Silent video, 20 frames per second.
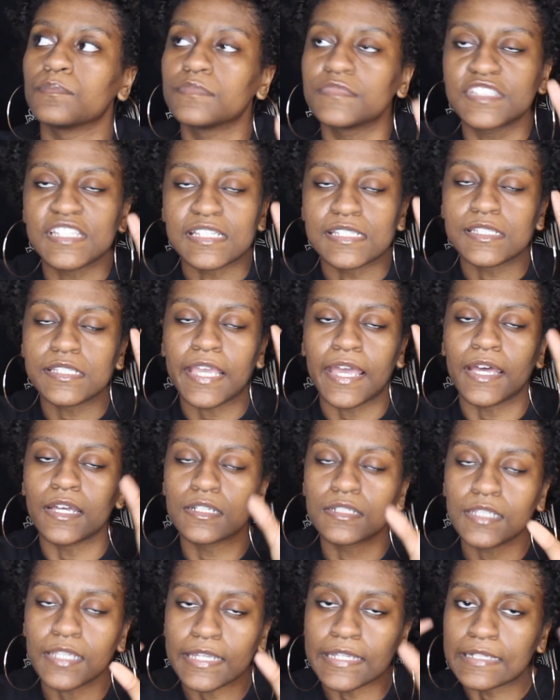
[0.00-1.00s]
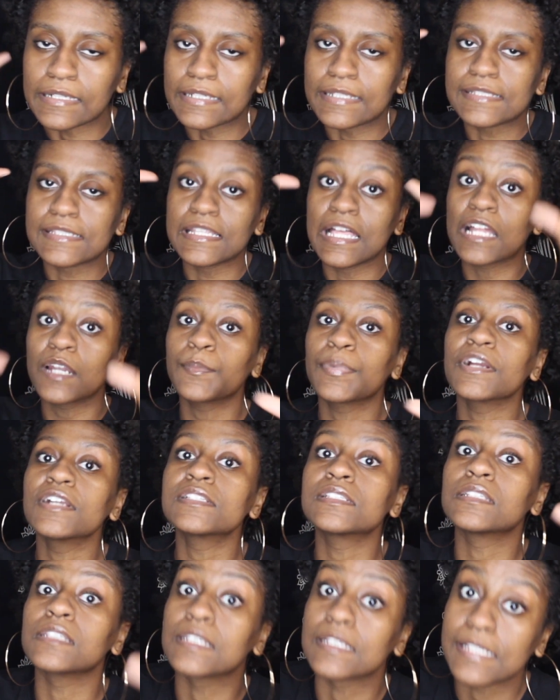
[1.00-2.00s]
just, yeah, like it's not a
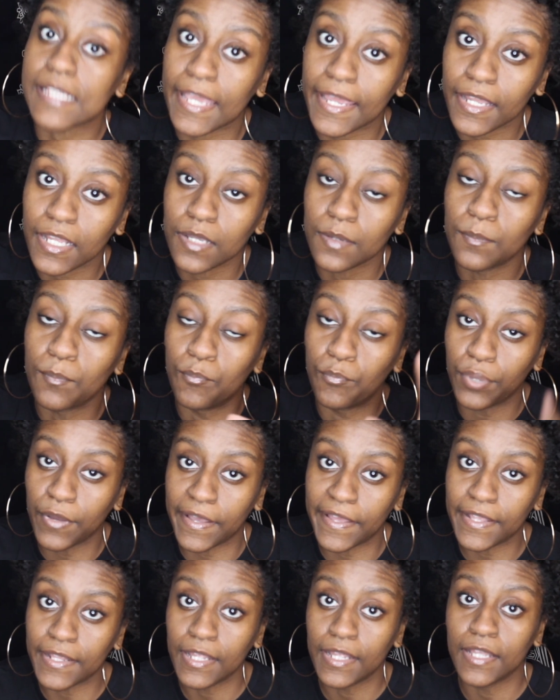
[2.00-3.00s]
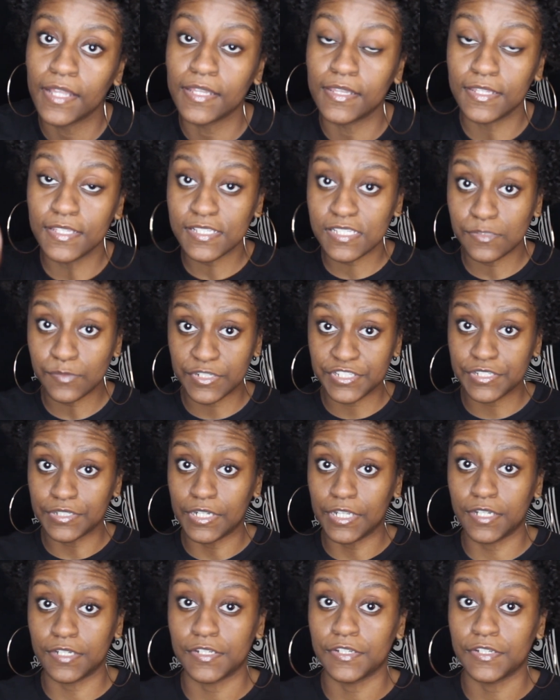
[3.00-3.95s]
personal attack, but this is what you need